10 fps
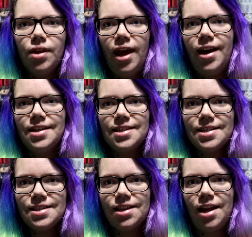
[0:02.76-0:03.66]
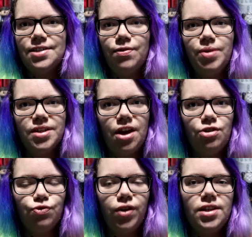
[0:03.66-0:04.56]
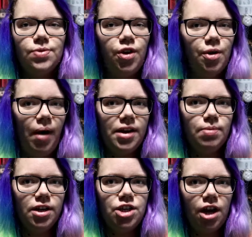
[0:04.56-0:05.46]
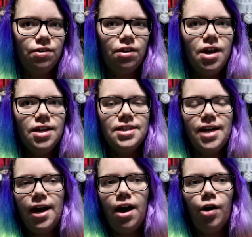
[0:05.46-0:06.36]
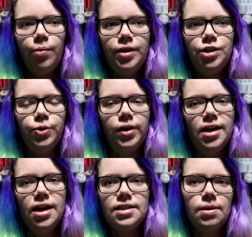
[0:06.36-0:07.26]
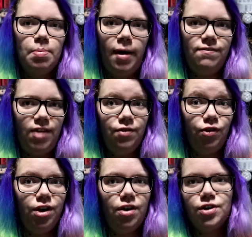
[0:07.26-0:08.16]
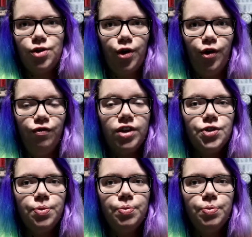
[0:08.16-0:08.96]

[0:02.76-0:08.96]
Hey guys, this is Eliza from Dusk Angel Reads and welcome back to my channel. Today I'll be doing some of my favourite historical fiction